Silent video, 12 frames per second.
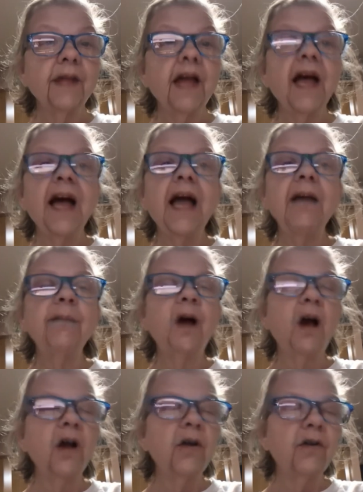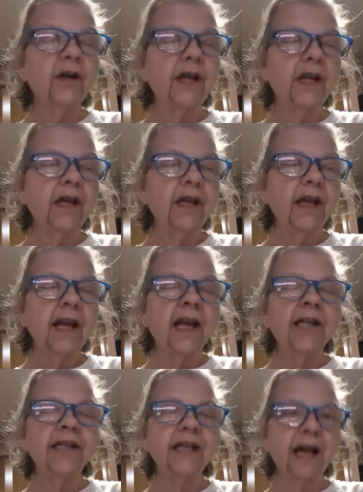I'm hungry
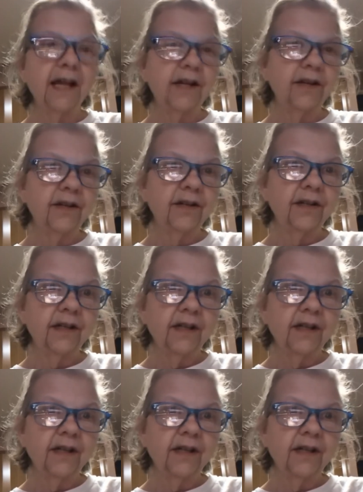and tired,